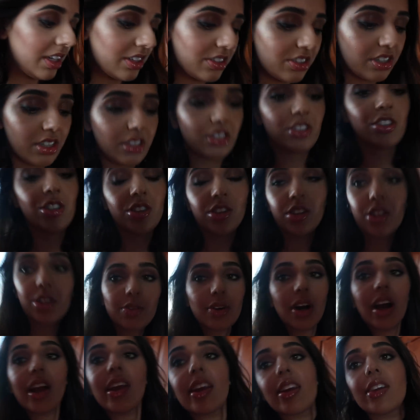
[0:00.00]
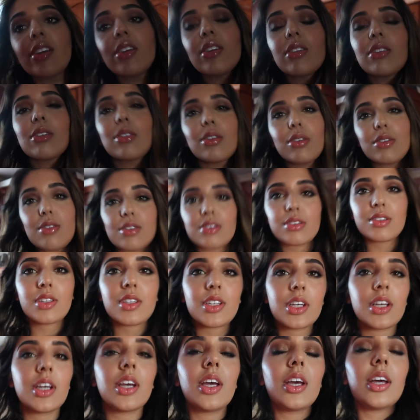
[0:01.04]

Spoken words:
actually show you what I used.